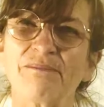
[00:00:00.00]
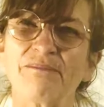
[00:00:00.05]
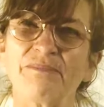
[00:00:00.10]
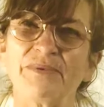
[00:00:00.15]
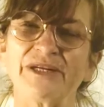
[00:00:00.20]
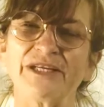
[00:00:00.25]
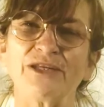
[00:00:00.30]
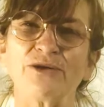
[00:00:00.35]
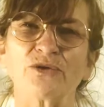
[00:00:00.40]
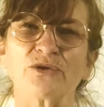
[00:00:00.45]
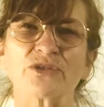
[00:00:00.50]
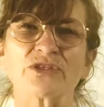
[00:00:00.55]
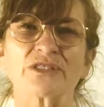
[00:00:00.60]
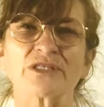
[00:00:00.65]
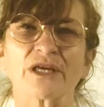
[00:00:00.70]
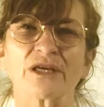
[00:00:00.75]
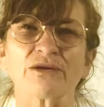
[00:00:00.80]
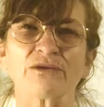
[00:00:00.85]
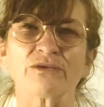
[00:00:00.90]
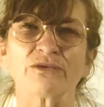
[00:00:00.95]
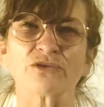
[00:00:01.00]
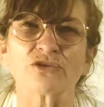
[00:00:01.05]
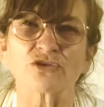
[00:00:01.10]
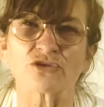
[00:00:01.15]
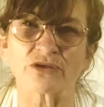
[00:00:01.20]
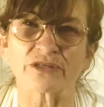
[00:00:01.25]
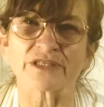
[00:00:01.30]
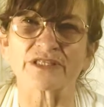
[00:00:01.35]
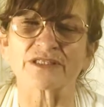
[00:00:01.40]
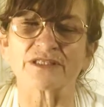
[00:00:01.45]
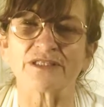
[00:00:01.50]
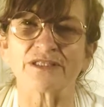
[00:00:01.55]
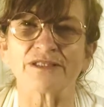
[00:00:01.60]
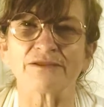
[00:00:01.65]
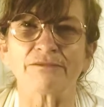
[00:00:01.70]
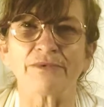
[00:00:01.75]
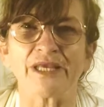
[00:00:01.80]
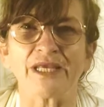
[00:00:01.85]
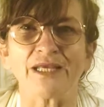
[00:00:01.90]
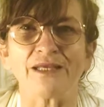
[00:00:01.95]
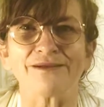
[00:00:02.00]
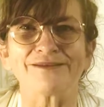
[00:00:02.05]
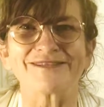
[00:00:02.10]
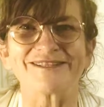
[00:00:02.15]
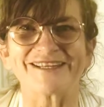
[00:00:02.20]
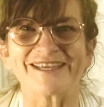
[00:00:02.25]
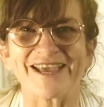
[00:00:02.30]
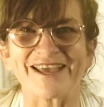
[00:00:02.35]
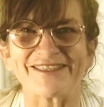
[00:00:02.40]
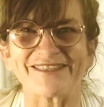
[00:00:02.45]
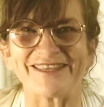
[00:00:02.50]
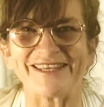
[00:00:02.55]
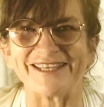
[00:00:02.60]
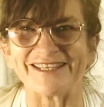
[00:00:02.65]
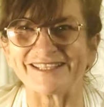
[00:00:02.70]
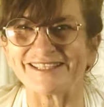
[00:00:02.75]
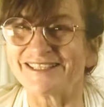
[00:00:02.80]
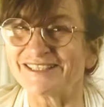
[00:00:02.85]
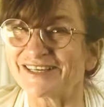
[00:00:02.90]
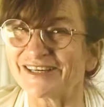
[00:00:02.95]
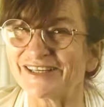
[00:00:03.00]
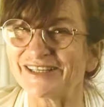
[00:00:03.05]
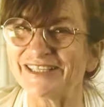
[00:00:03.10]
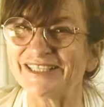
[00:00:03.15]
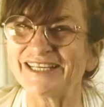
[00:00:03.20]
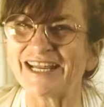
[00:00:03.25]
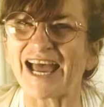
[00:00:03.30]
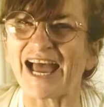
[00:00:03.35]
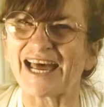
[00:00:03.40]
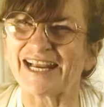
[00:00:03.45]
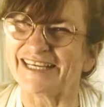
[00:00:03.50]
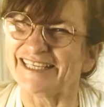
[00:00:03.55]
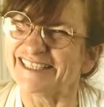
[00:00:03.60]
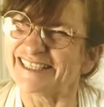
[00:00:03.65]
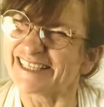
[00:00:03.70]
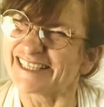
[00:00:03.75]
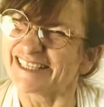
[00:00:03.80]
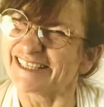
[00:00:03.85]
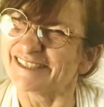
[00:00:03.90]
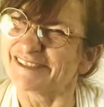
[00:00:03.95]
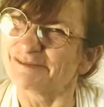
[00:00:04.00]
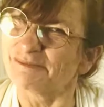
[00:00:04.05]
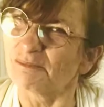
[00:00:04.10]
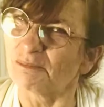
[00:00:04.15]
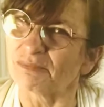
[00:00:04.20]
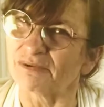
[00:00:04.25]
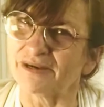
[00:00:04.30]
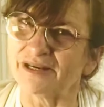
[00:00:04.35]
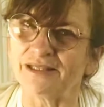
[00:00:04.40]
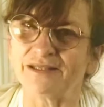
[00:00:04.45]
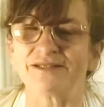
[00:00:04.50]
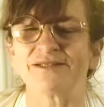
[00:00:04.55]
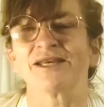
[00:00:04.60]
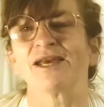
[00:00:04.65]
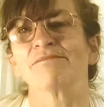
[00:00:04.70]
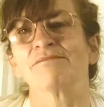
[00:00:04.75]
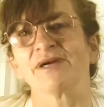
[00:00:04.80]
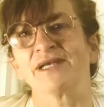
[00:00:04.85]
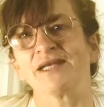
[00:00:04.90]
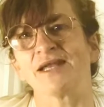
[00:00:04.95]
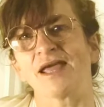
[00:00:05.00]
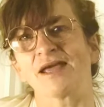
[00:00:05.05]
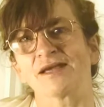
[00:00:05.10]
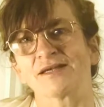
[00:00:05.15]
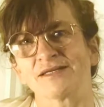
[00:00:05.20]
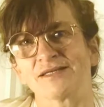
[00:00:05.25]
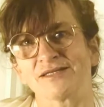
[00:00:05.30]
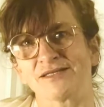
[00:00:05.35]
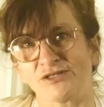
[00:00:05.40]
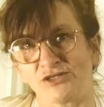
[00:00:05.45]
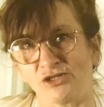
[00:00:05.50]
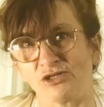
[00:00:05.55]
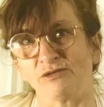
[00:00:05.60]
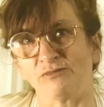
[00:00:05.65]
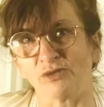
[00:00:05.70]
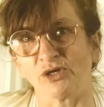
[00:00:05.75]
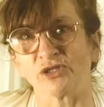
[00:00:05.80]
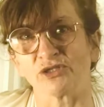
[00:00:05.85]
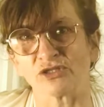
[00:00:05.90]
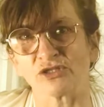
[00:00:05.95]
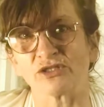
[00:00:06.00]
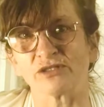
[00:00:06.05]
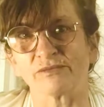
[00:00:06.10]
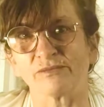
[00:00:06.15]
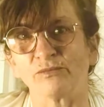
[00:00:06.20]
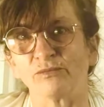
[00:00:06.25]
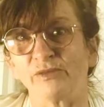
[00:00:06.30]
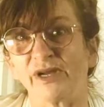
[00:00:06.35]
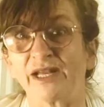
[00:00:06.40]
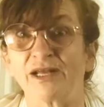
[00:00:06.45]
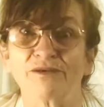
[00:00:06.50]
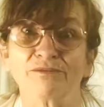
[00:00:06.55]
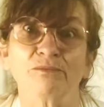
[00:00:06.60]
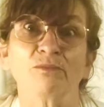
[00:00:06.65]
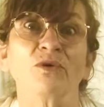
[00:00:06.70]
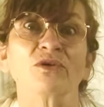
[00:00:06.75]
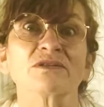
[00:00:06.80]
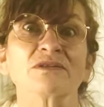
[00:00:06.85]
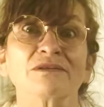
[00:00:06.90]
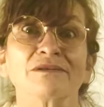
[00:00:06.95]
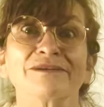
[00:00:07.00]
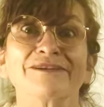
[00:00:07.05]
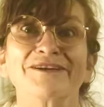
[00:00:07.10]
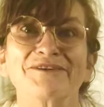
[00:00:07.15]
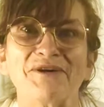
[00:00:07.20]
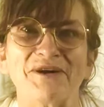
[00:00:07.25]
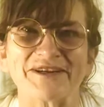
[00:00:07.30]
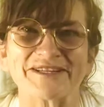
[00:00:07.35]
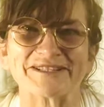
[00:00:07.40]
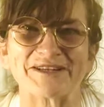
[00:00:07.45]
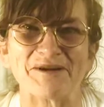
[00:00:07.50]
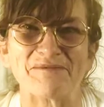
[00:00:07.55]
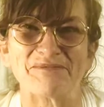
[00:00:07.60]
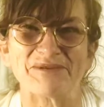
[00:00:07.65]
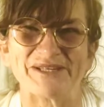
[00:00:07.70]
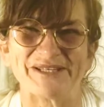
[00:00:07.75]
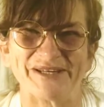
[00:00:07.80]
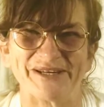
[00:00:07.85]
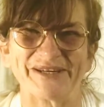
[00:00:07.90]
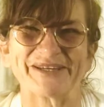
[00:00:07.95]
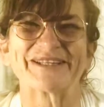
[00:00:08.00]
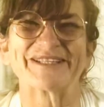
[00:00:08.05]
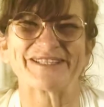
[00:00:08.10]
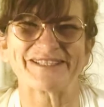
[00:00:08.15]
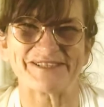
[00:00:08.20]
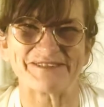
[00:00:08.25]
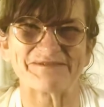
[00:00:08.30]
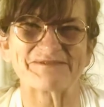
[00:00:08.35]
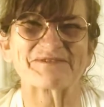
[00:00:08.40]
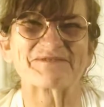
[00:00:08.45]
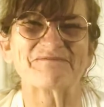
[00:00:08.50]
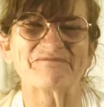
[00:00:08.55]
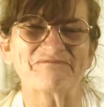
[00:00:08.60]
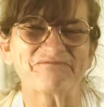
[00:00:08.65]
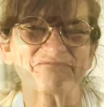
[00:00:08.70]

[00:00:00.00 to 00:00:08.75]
But he also trusted me to get things done, and he didn't breathe down my neck too much when I wasn't quite so productive.